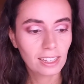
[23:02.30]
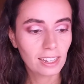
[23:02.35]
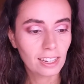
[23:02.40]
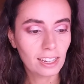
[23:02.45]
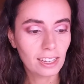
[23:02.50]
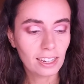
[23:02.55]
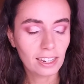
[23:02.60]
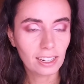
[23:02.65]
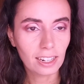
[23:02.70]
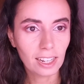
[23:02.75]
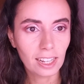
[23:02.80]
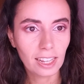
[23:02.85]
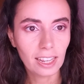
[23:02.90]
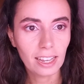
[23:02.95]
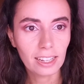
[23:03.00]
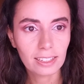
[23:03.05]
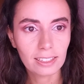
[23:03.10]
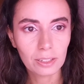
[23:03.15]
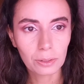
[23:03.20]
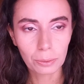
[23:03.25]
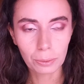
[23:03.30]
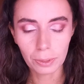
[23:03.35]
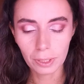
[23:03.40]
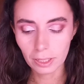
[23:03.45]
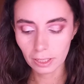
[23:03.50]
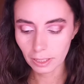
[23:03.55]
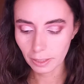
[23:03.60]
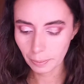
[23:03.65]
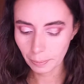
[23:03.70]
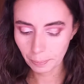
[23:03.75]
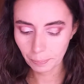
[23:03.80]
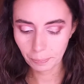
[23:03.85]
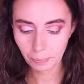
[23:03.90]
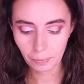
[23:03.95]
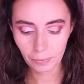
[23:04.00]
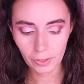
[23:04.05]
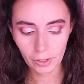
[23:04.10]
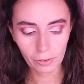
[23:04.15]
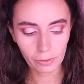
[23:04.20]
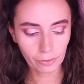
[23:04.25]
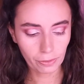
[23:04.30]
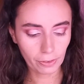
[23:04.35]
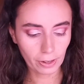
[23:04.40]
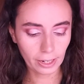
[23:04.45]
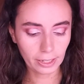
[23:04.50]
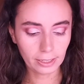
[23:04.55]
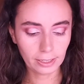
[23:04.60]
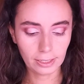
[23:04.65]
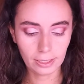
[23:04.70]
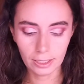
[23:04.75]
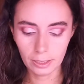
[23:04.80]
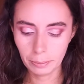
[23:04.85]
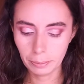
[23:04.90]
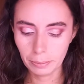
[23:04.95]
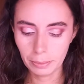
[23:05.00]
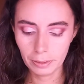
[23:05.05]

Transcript: And it has a really fine tip.